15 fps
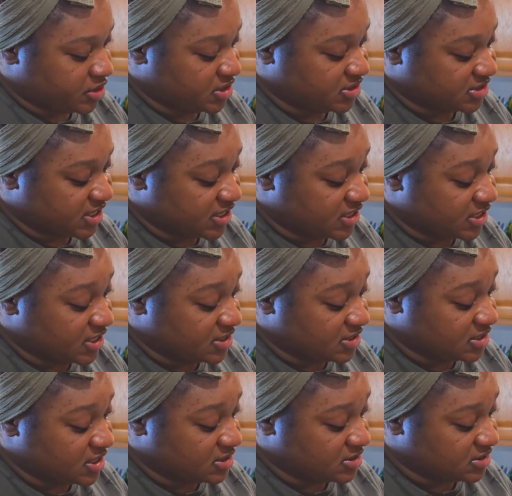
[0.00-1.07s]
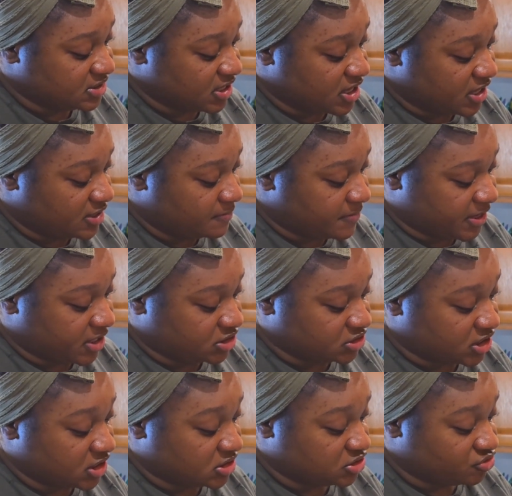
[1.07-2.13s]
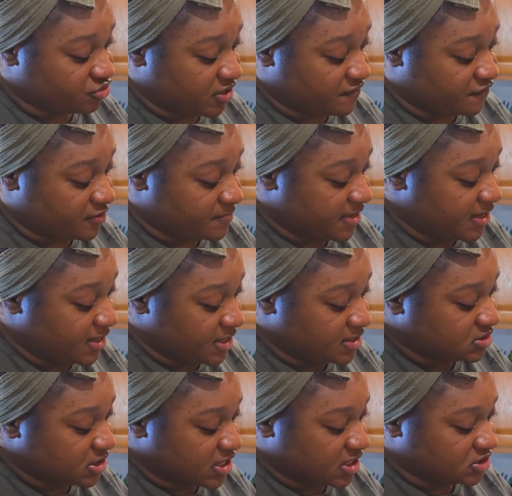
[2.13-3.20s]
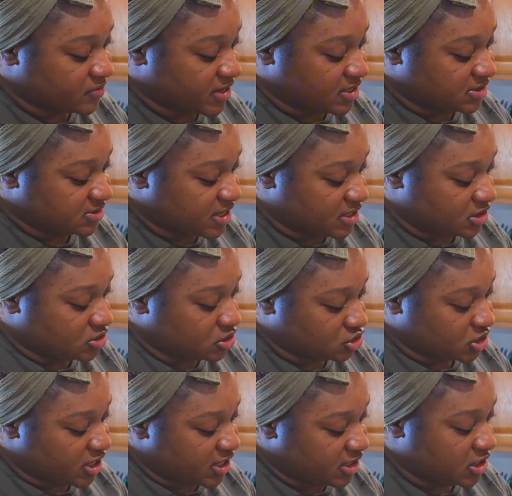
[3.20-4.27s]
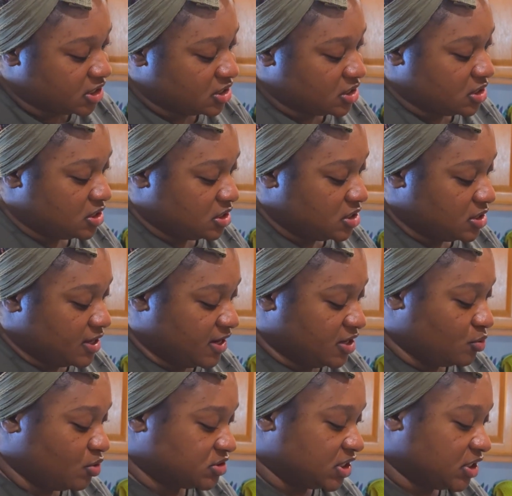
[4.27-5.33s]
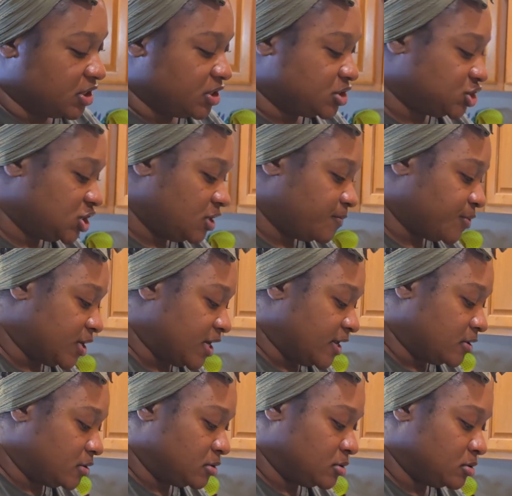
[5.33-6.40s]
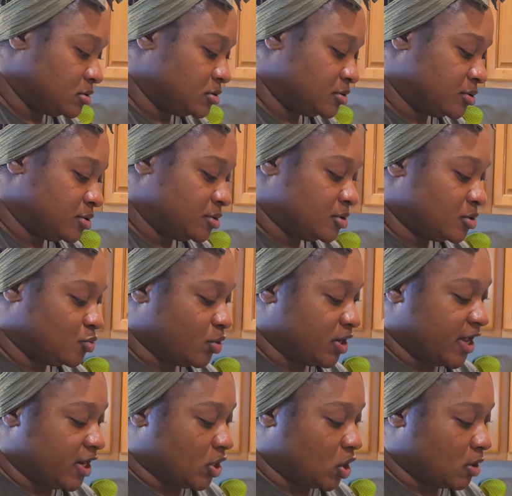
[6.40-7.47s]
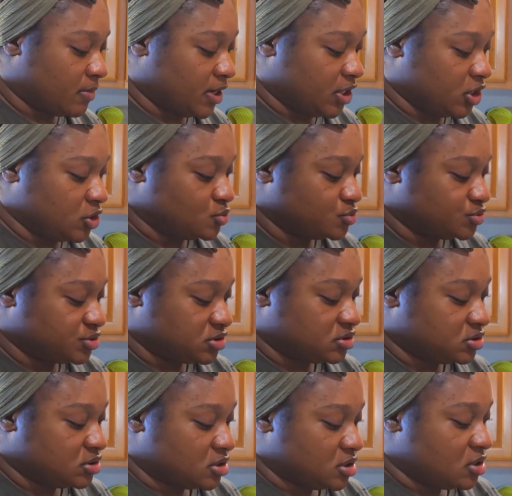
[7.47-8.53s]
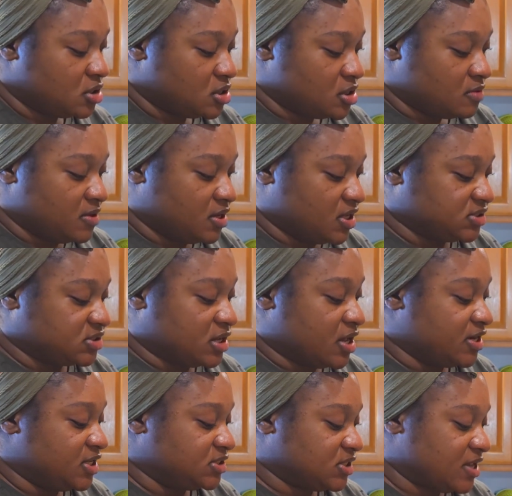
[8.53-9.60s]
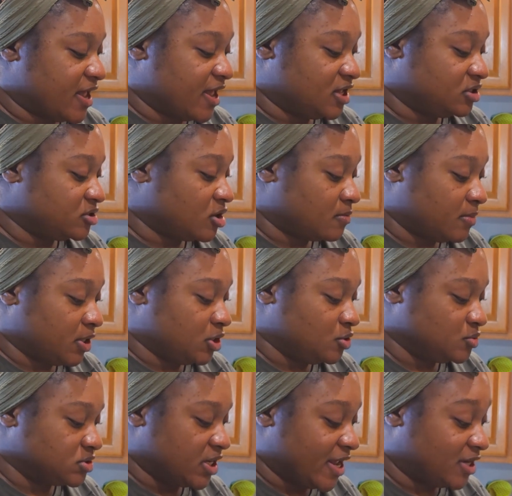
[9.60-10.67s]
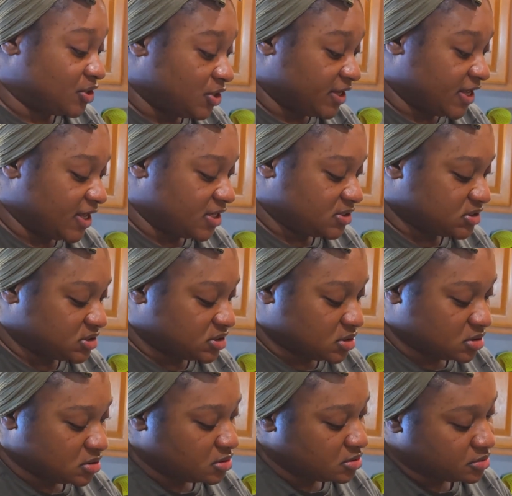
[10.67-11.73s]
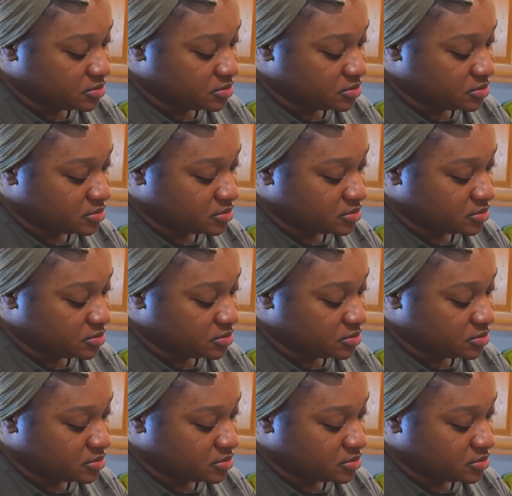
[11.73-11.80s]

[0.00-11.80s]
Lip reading: It said on the package that it's great for baking, so that's why I decided to try it. And it was a little cheaper than what I normally use. Because honestly, I normally use Land O'Lakes.